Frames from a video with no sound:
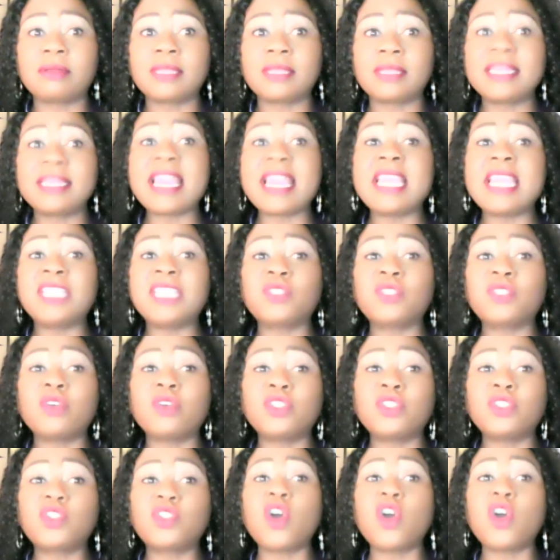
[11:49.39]
There is
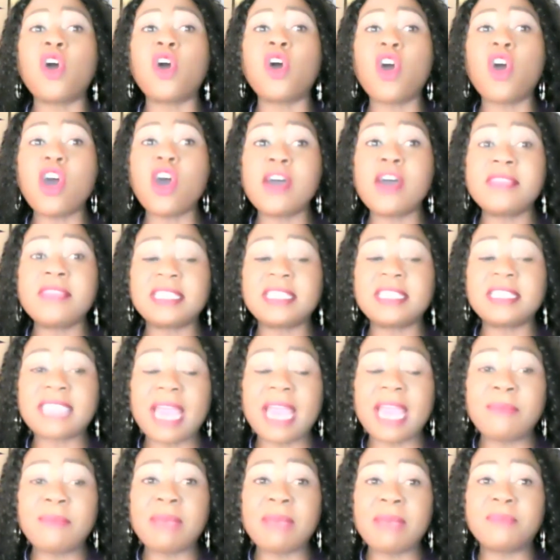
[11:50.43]
control. All the
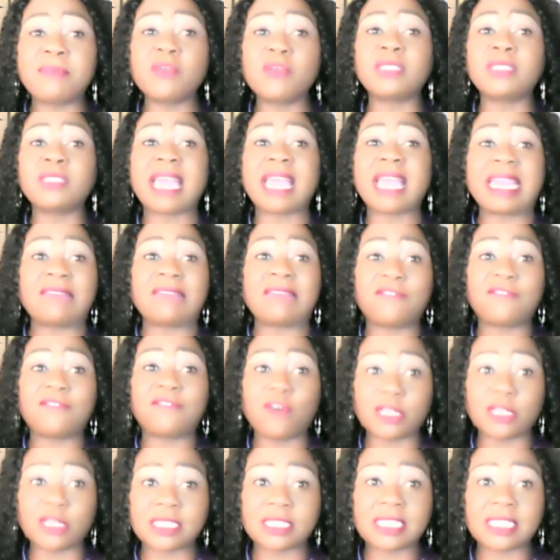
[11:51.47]
cyber bills are in
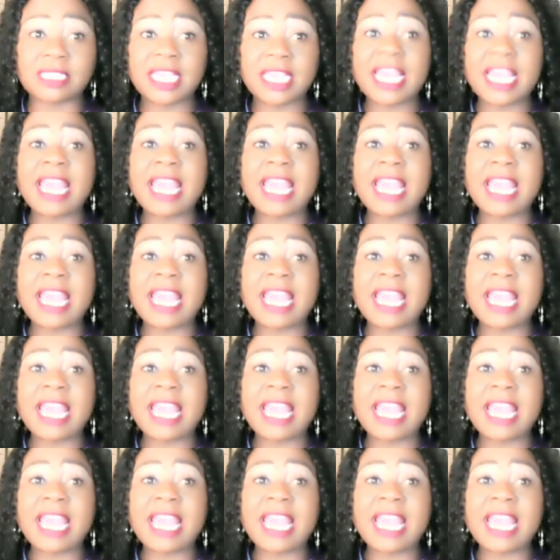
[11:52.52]
force.